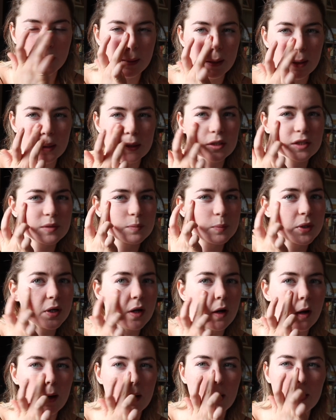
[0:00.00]
I just put
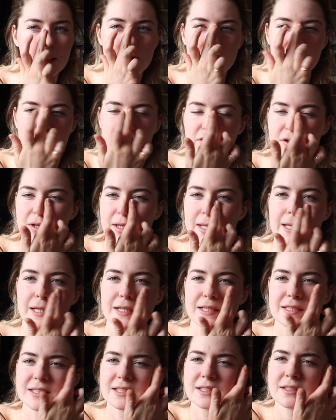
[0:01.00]
it all over
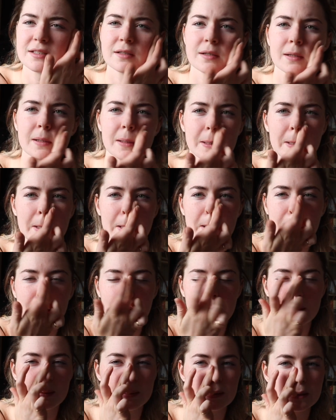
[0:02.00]
this
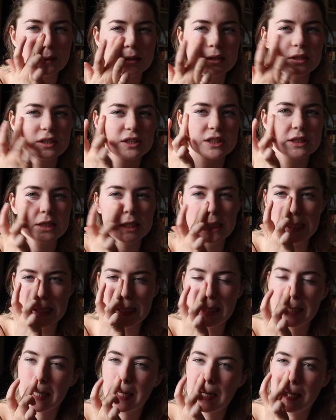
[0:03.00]

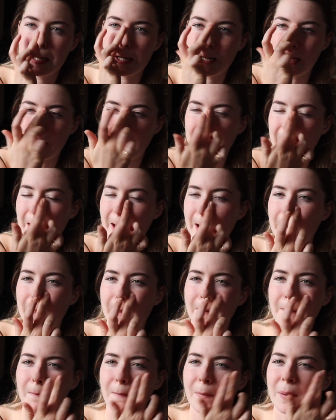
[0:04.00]
cheek area,
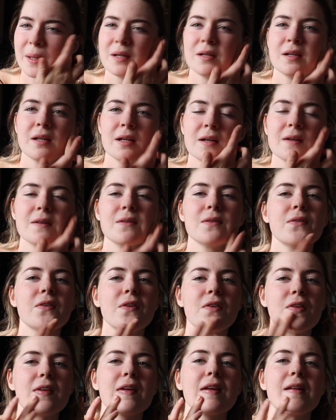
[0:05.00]
on my
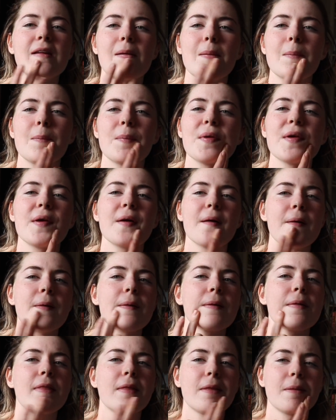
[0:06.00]
nose, and a bit
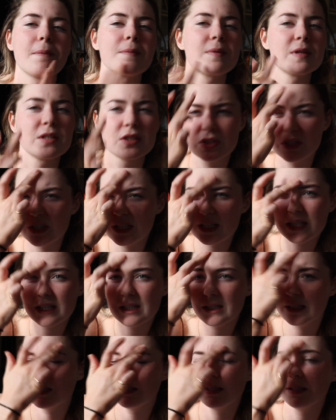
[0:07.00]
on my
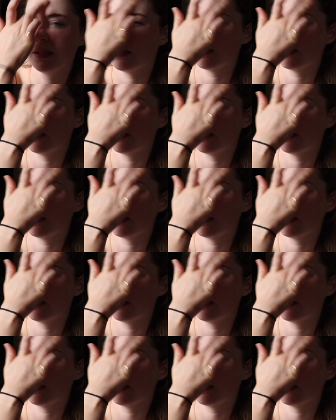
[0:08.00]
chin,